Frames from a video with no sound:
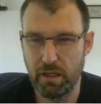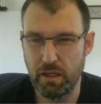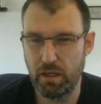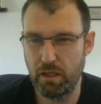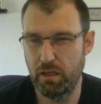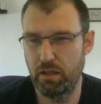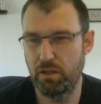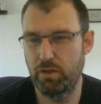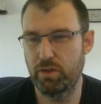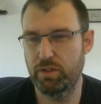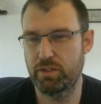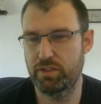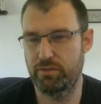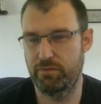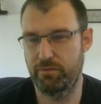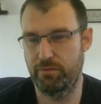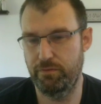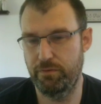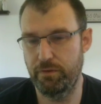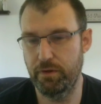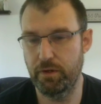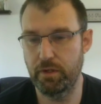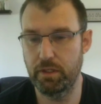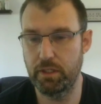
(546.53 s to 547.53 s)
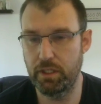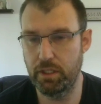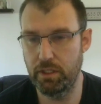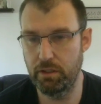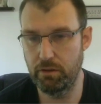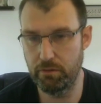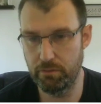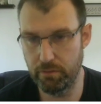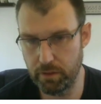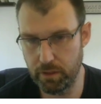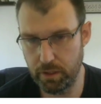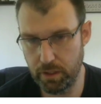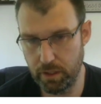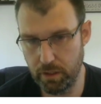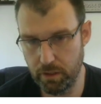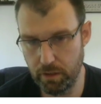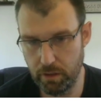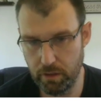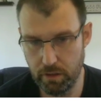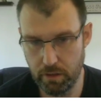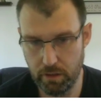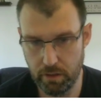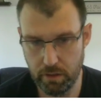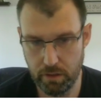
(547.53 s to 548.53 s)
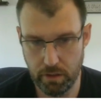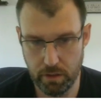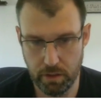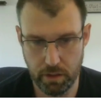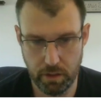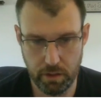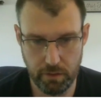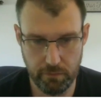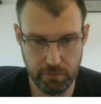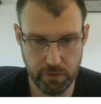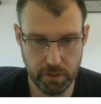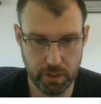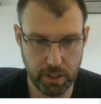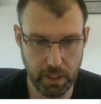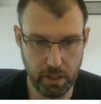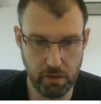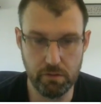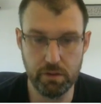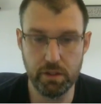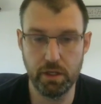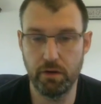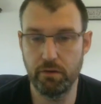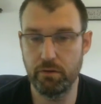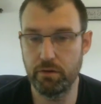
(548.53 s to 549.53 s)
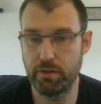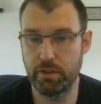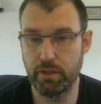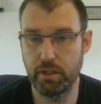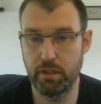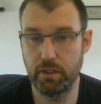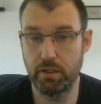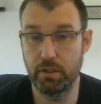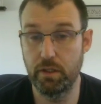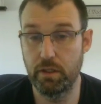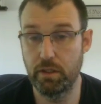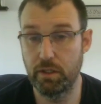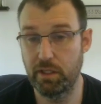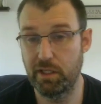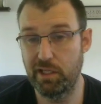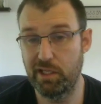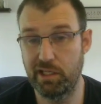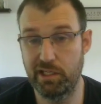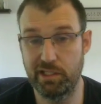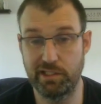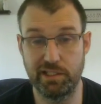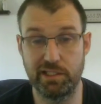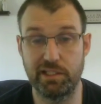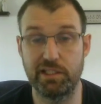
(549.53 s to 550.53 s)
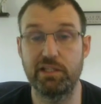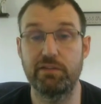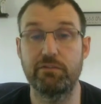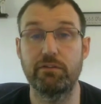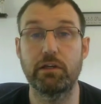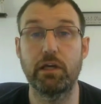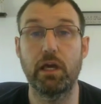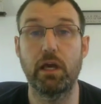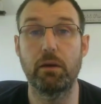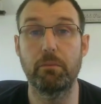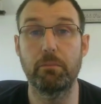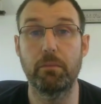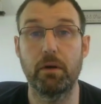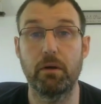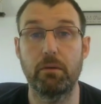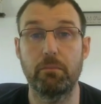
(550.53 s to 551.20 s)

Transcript: it looks very even here. If you count everything, it's an even game.